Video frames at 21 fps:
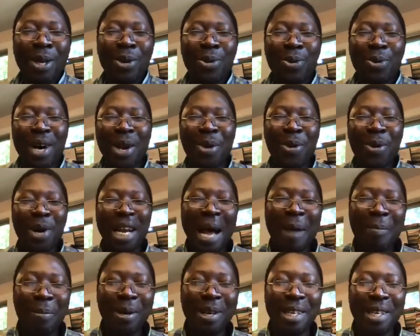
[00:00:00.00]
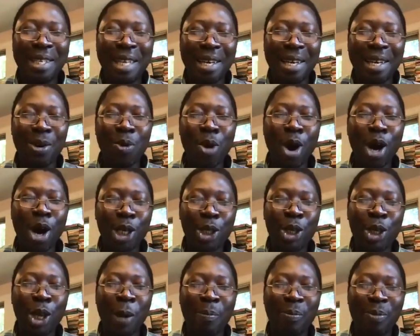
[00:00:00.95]
Well, what happened is that in the
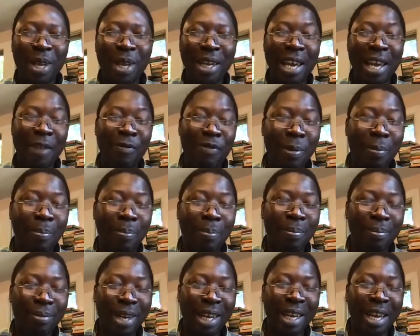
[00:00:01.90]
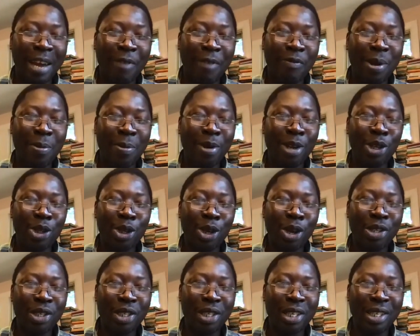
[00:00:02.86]
workshop, they gave them, they gave them
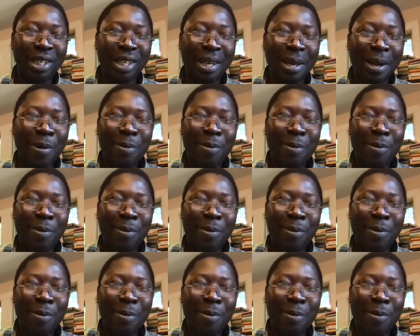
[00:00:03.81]
resources.